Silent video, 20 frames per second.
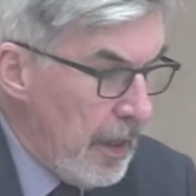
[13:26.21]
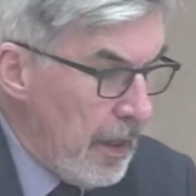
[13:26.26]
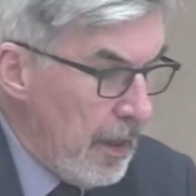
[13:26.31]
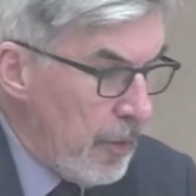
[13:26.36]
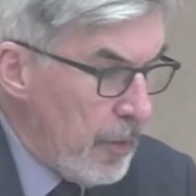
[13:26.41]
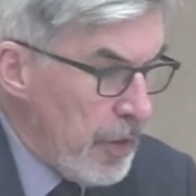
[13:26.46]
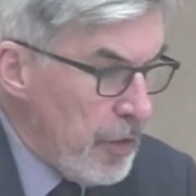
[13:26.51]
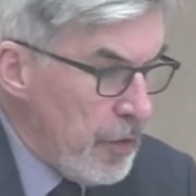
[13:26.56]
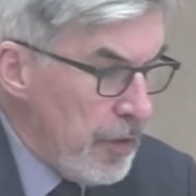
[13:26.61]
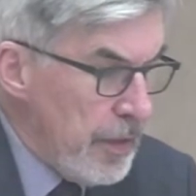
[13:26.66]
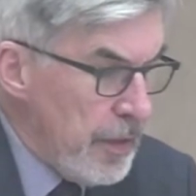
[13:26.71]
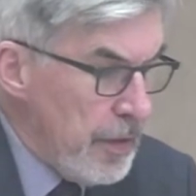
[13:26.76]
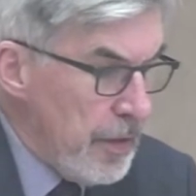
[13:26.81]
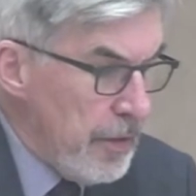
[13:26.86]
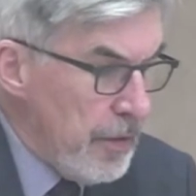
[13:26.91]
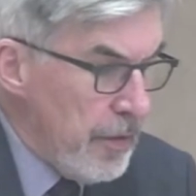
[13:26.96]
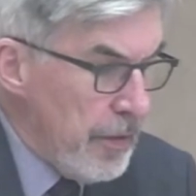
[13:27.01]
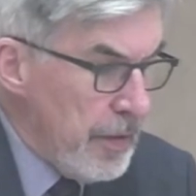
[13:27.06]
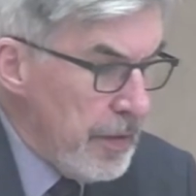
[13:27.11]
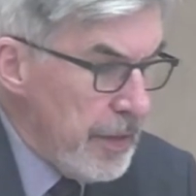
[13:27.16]
Question, is it
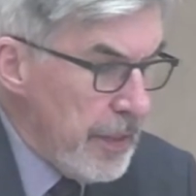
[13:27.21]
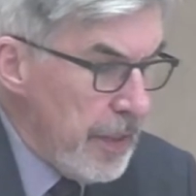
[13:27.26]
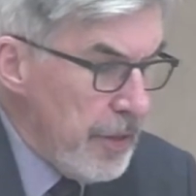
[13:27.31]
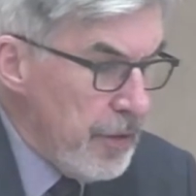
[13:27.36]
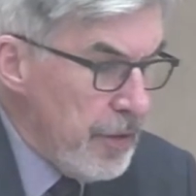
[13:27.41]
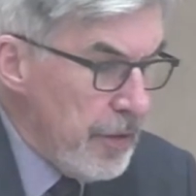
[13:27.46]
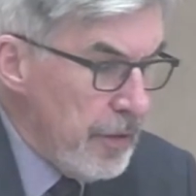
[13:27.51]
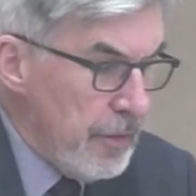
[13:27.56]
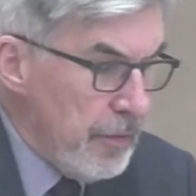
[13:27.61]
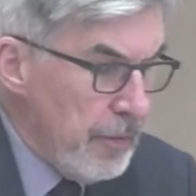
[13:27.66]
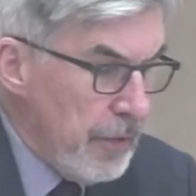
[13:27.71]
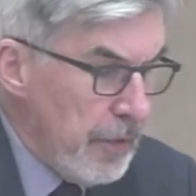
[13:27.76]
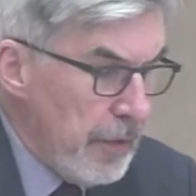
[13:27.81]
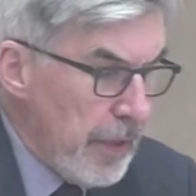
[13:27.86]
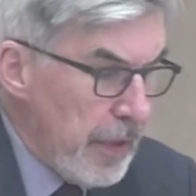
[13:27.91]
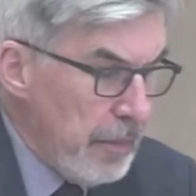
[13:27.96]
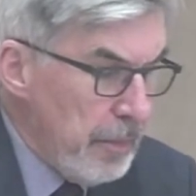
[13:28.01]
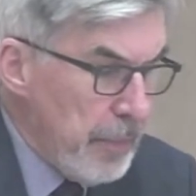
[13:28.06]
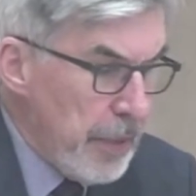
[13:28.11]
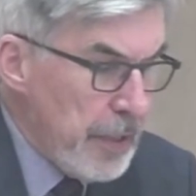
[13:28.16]
your intention to rule
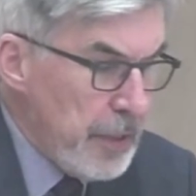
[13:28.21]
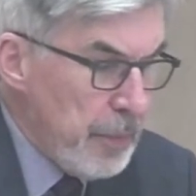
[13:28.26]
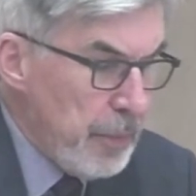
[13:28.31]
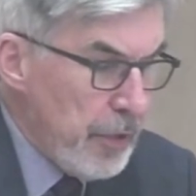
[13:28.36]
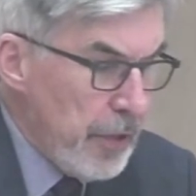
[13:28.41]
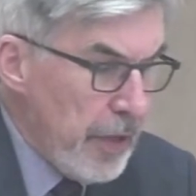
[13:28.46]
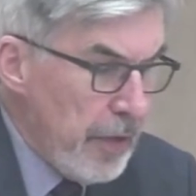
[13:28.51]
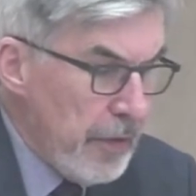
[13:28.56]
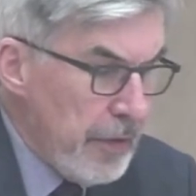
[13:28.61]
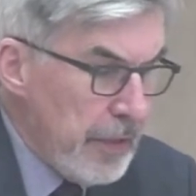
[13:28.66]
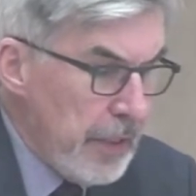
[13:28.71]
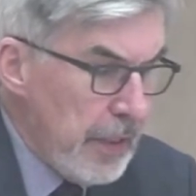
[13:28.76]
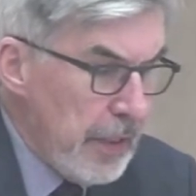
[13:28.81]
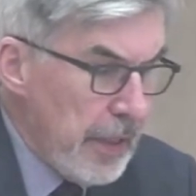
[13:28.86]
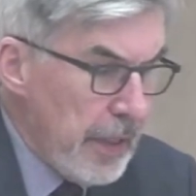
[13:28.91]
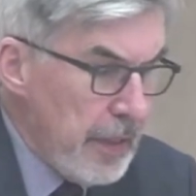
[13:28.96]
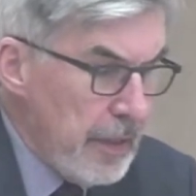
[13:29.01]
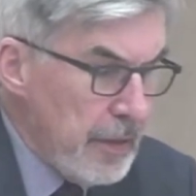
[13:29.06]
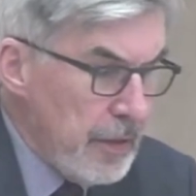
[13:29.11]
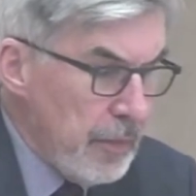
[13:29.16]
out bus priority
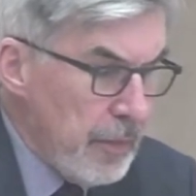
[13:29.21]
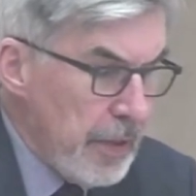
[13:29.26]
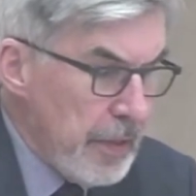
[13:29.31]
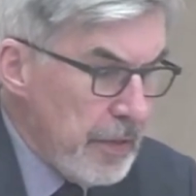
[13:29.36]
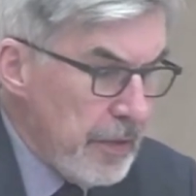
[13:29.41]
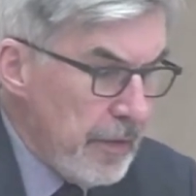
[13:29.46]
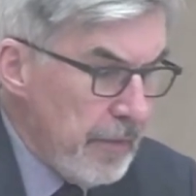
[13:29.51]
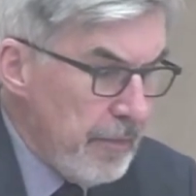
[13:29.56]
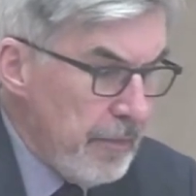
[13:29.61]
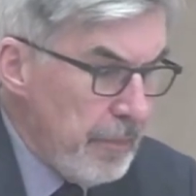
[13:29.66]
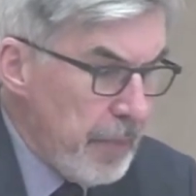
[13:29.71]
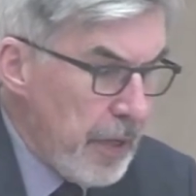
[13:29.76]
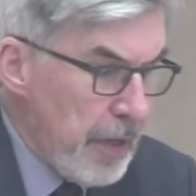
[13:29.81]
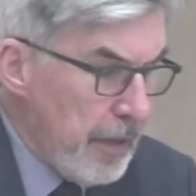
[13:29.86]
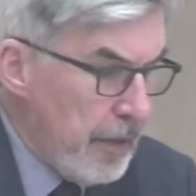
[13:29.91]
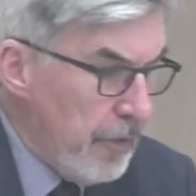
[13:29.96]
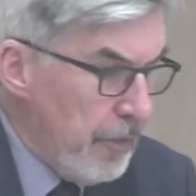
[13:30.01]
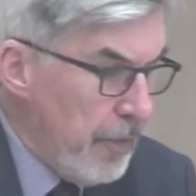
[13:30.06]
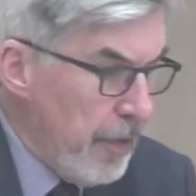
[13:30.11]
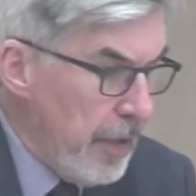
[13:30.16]
lanes west of
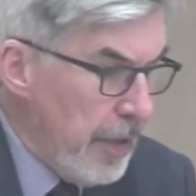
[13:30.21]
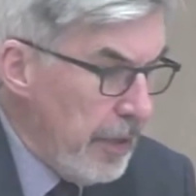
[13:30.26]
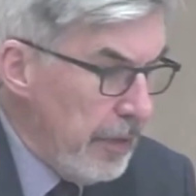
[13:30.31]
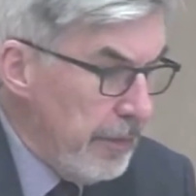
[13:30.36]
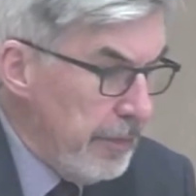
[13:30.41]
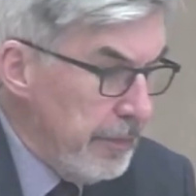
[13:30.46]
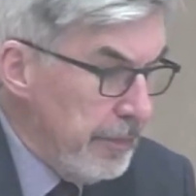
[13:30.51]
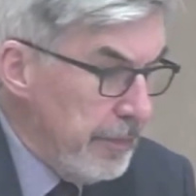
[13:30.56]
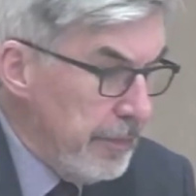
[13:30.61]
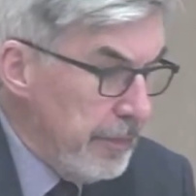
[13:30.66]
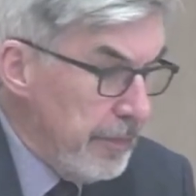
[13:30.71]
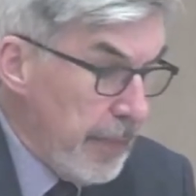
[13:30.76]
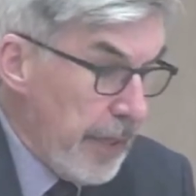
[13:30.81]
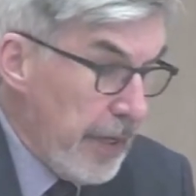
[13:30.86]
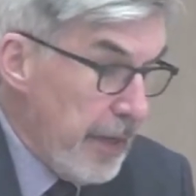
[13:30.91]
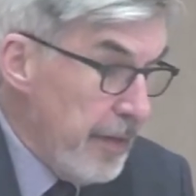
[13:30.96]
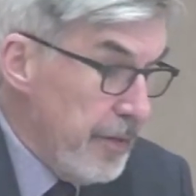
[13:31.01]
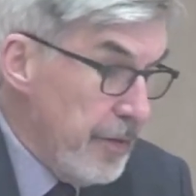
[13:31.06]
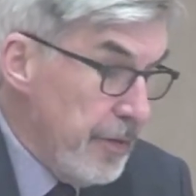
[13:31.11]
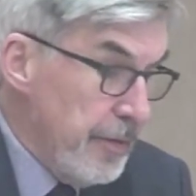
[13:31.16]
Park Royal? My
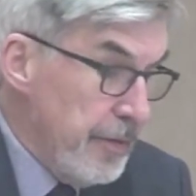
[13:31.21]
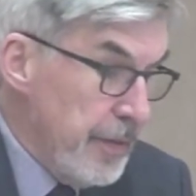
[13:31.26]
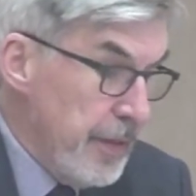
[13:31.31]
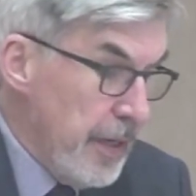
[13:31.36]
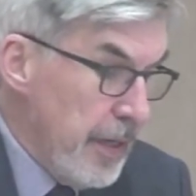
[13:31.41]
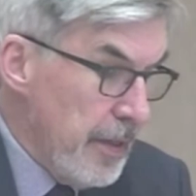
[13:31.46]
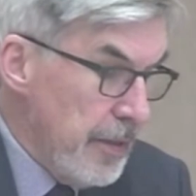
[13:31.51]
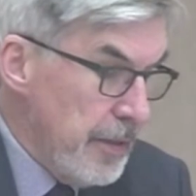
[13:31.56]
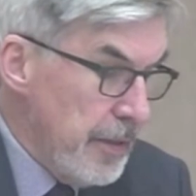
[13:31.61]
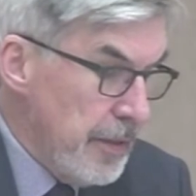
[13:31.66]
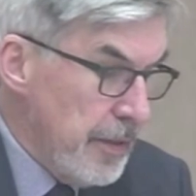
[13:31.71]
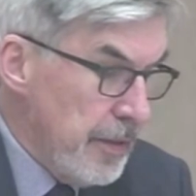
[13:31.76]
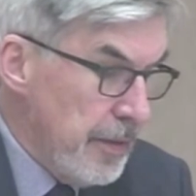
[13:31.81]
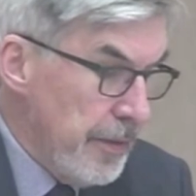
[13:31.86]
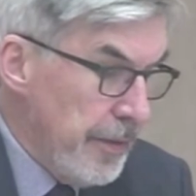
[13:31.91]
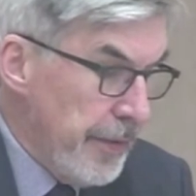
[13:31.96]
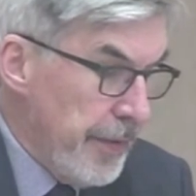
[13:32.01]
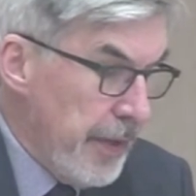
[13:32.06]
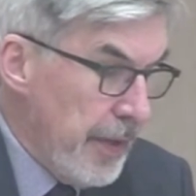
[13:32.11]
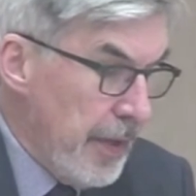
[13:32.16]
answer is yes.
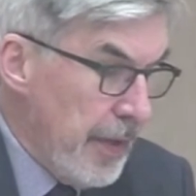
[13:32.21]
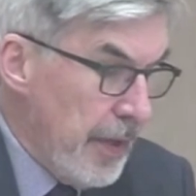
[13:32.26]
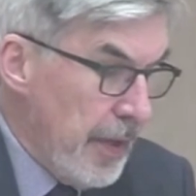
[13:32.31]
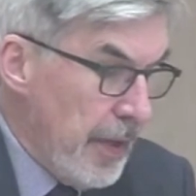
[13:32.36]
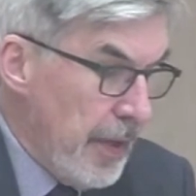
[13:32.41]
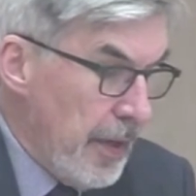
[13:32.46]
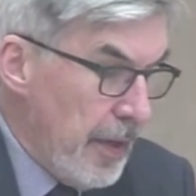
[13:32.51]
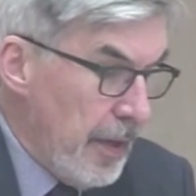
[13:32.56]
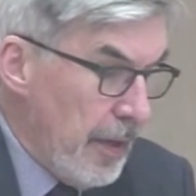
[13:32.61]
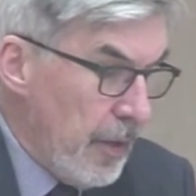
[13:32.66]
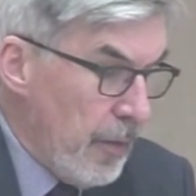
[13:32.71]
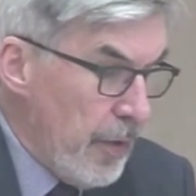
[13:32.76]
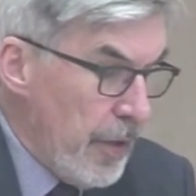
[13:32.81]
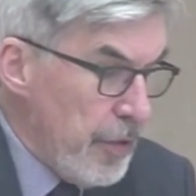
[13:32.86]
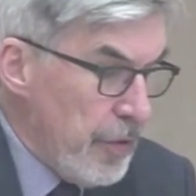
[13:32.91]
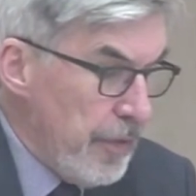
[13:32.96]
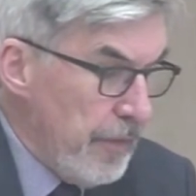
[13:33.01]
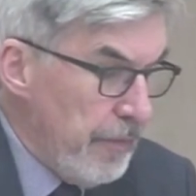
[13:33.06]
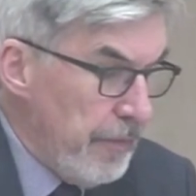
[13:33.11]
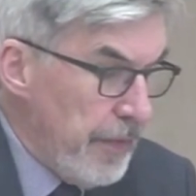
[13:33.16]

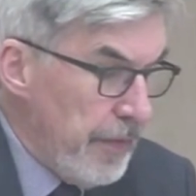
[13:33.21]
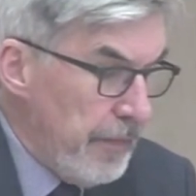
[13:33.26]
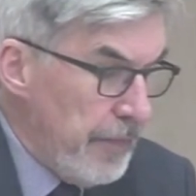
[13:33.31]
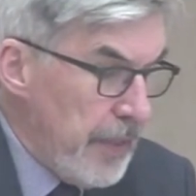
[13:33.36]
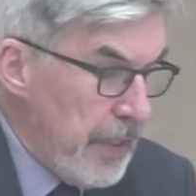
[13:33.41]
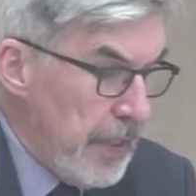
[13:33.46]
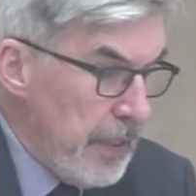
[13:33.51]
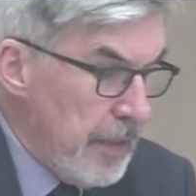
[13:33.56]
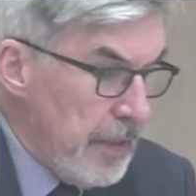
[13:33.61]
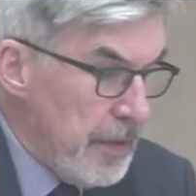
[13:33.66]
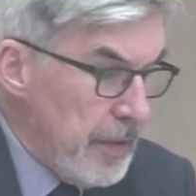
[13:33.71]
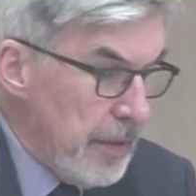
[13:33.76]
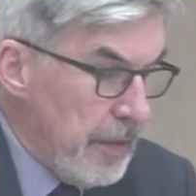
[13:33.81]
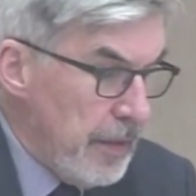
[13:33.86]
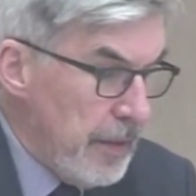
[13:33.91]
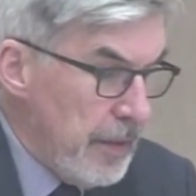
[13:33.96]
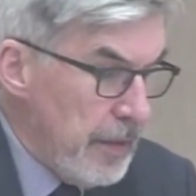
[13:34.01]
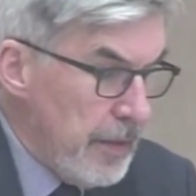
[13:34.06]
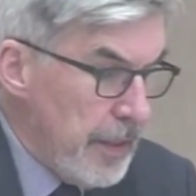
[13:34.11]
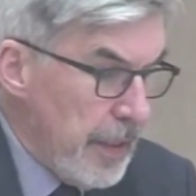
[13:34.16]
Question 15, is it
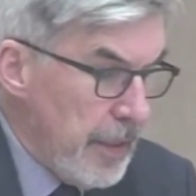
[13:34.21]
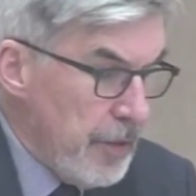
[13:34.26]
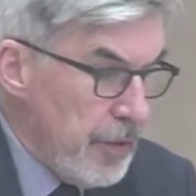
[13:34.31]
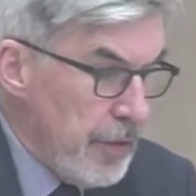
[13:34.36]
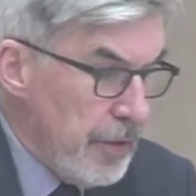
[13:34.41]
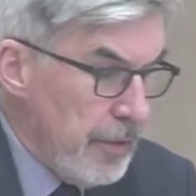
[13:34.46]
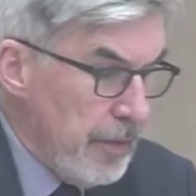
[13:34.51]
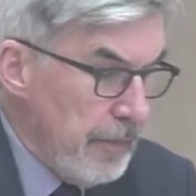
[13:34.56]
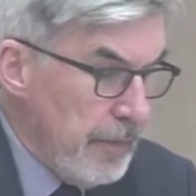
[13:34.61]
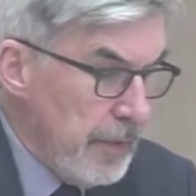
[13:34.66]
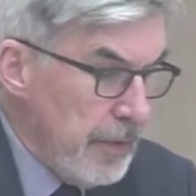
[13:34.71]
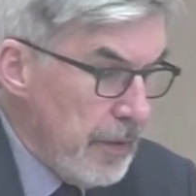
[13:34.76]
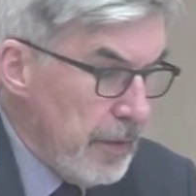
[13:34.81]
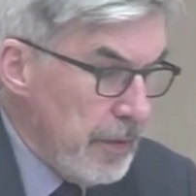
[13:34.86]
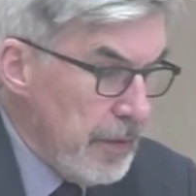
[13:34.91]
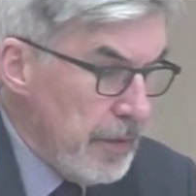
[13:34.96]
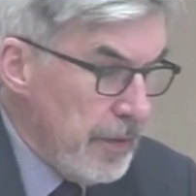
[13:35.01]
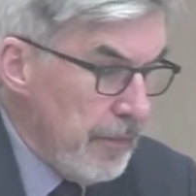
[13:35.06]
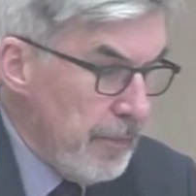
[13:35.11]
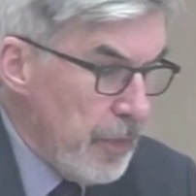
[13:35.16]
the intention of the
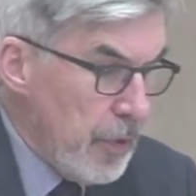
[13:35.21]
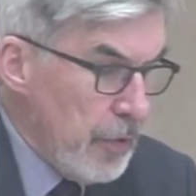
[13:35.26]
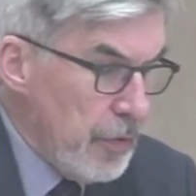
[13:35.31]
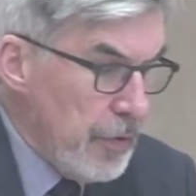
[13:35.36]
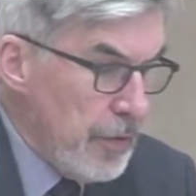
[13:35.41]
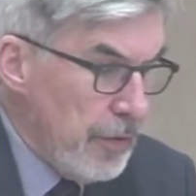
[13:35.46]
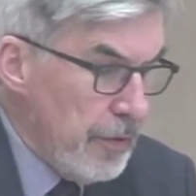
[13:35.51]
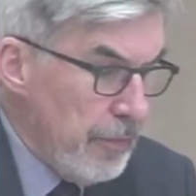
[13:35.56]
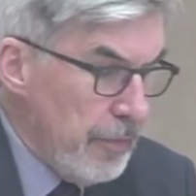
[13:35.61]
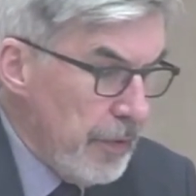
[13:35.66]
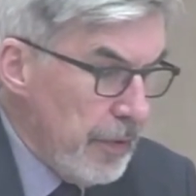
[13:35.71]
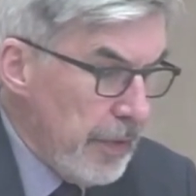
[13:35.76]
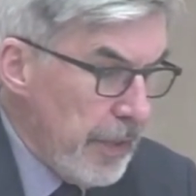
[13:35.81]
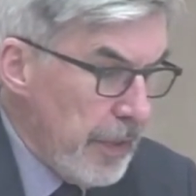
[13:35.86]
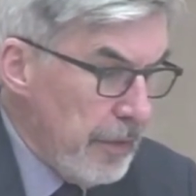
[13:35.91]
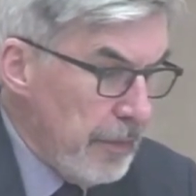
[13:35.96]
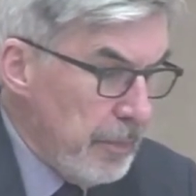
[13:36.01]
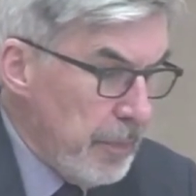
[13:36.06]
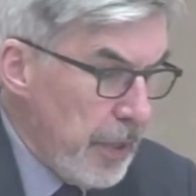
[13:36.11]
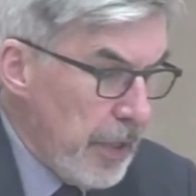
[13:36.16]
notice of motion to rule
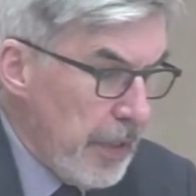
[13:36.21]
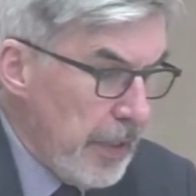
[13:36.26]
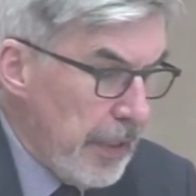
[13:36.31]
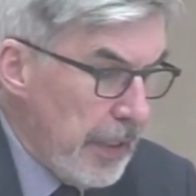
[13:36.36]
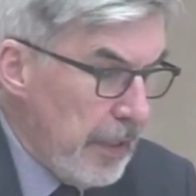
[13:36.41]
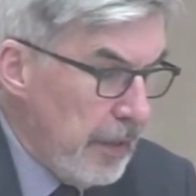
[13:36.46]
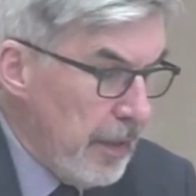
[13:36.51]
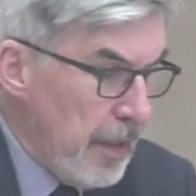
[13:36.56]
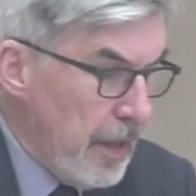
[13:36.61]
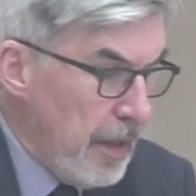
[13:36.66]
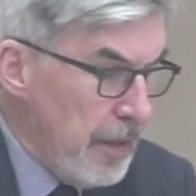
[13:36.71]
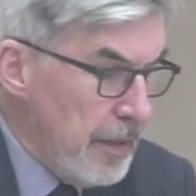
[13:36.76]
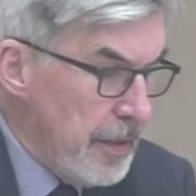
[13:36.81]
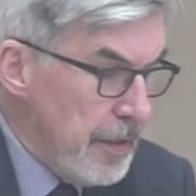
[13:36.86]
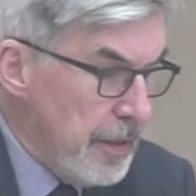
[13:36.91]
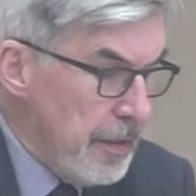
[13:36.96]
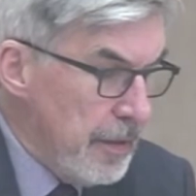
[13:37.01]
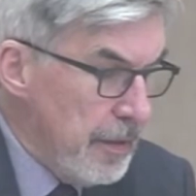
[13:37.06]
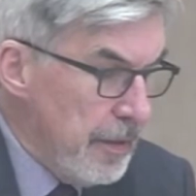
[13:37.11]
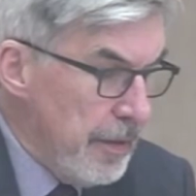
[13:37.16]
out parking loss?